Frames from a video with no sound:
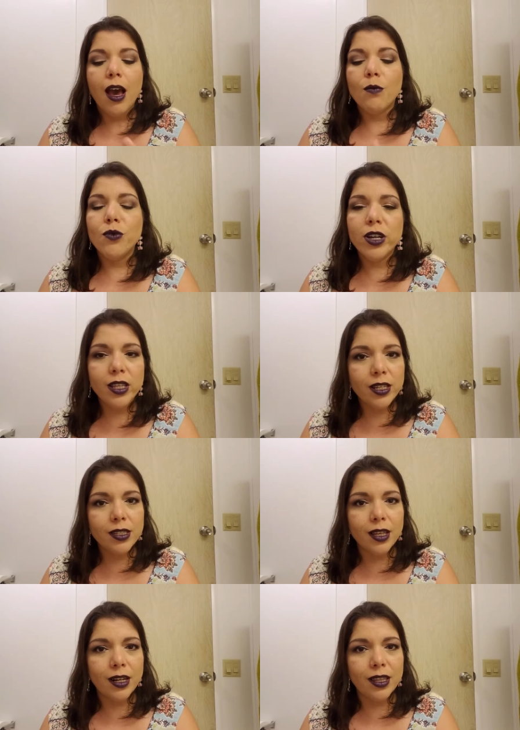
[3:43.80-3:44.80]
I'm really
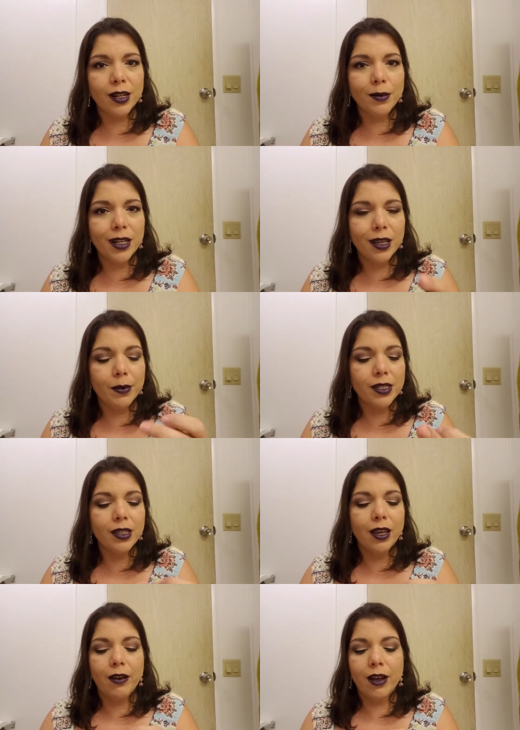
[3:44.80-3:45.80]
excited that I'm getting a
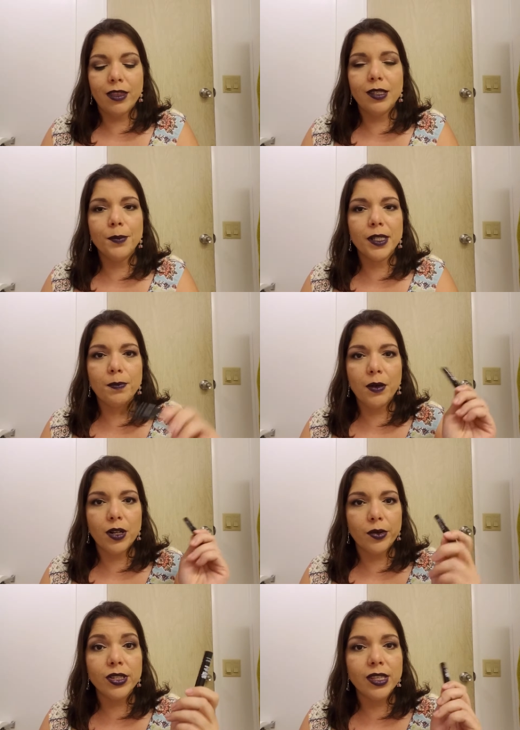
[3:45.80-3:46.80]
mascara. This must be what
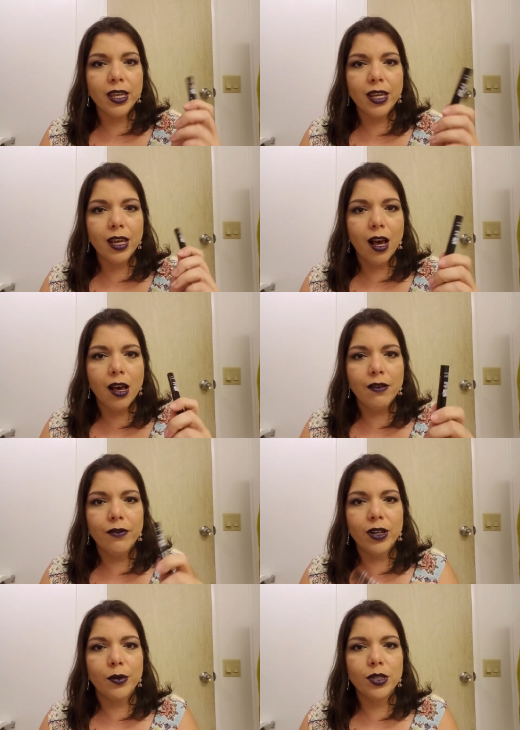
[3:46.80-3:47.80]
I was thinking
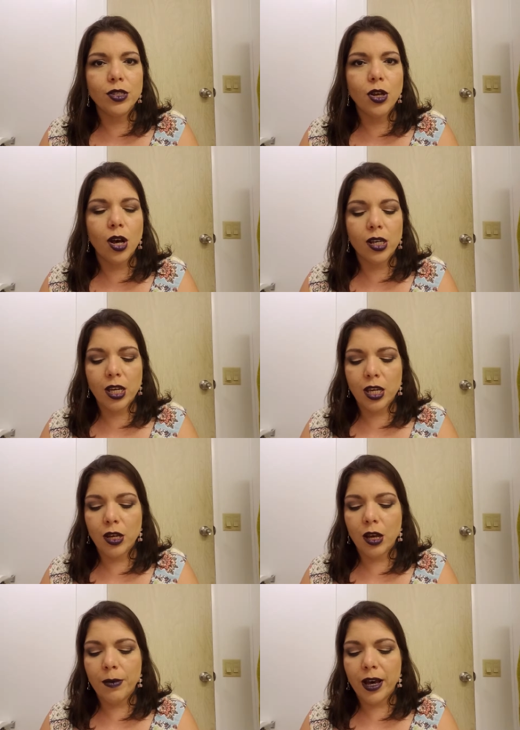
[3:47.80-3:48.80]
of when I was
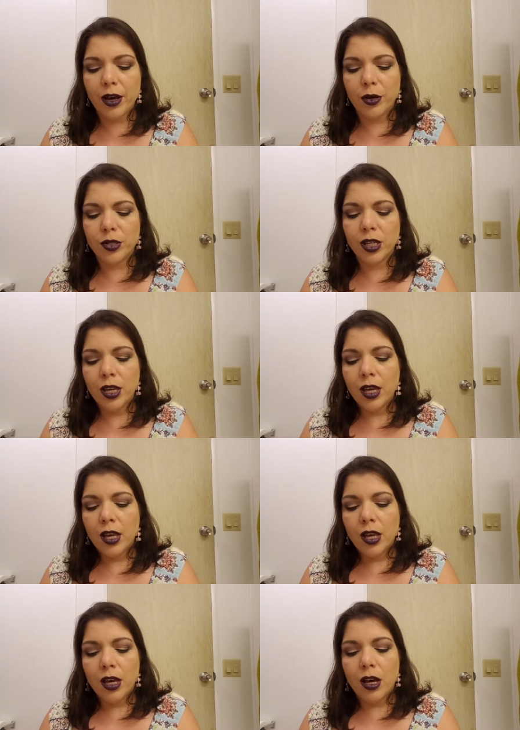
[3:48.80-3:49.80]
talking about
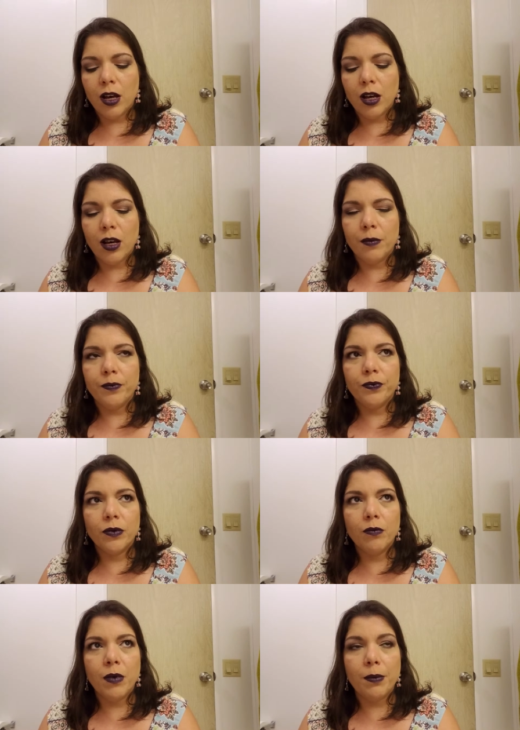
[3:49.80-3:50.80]
um,
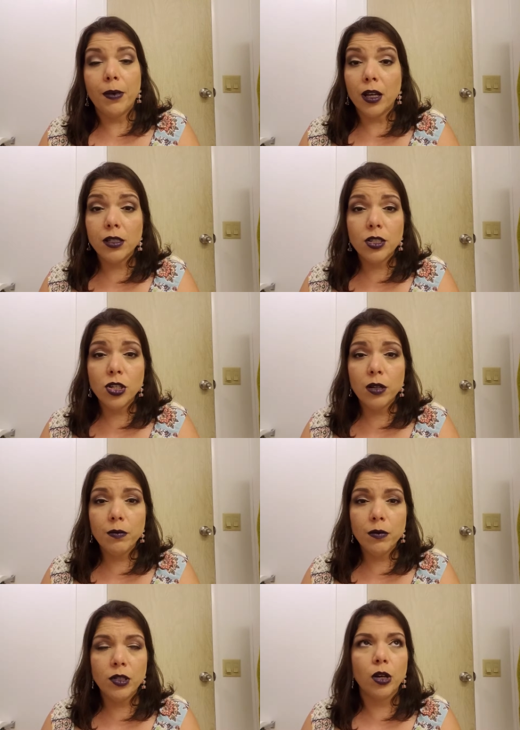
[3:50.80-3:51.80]
my
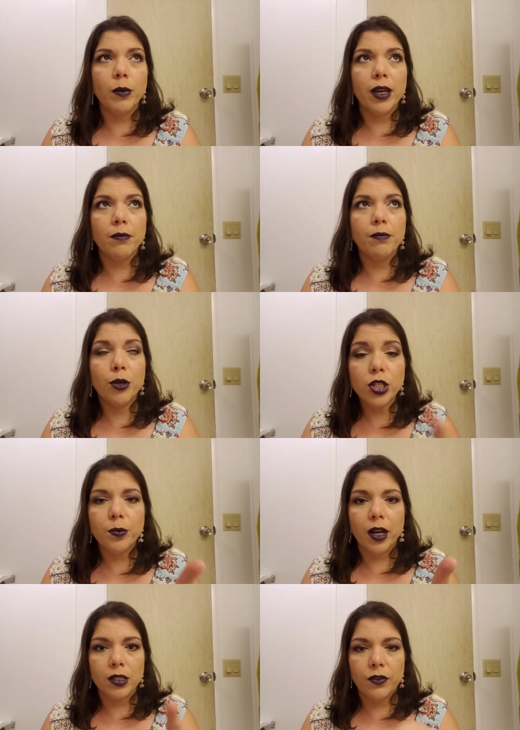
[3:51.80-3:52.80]
BoxyCharm, no, my
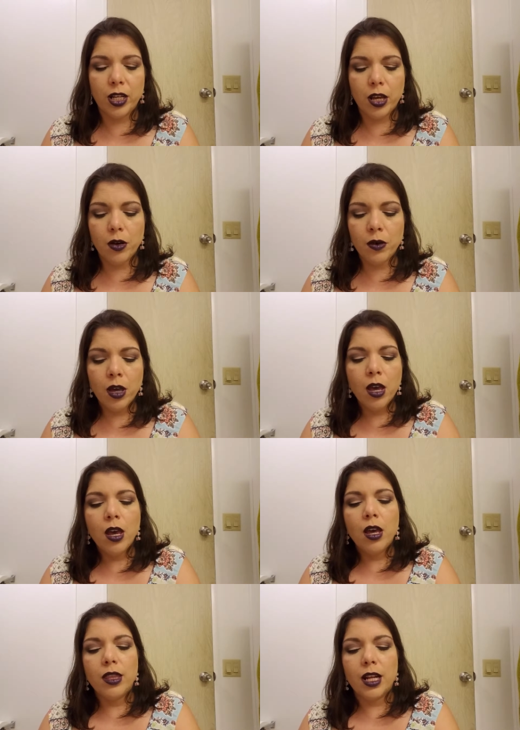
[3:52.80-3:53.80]
Birchbox video
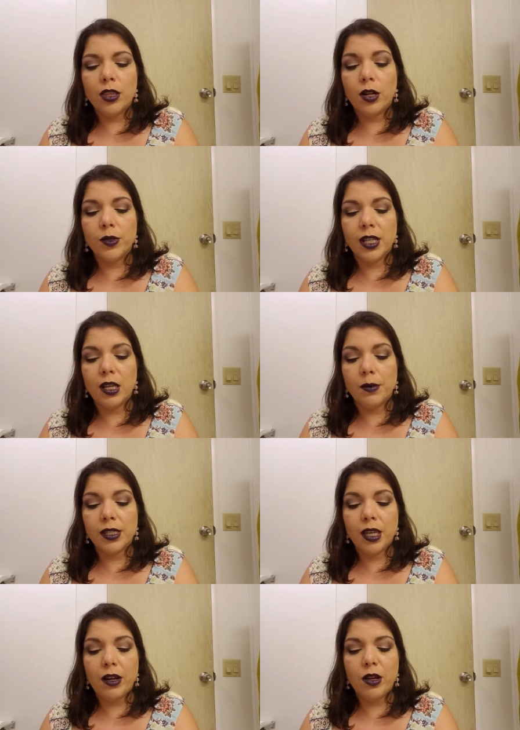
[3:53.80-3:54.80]
that I thought I was getting a
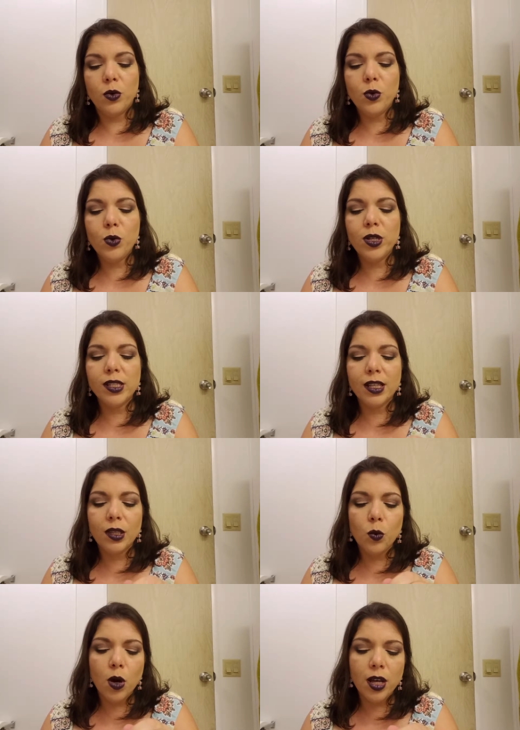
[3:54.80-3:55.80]
mascara. Ooh, it's got
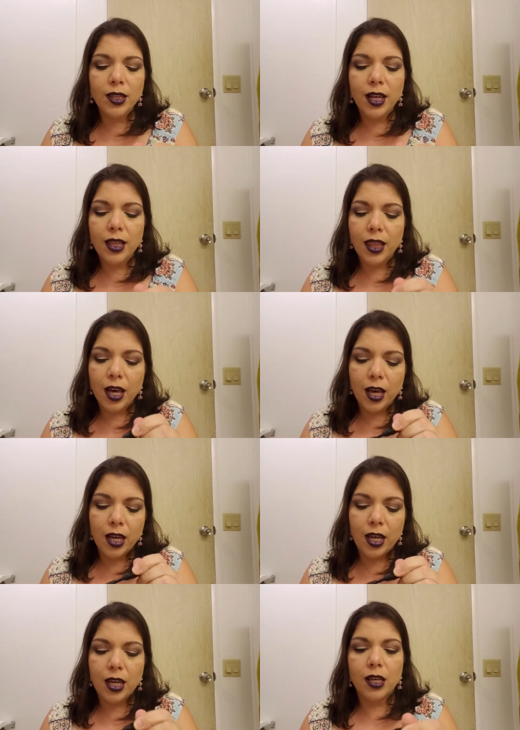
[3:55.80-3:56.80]
the wand I
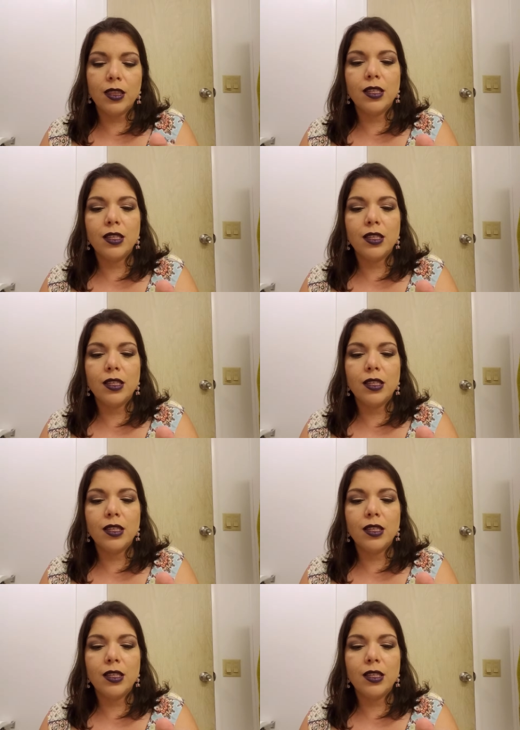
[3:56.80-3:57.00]
like.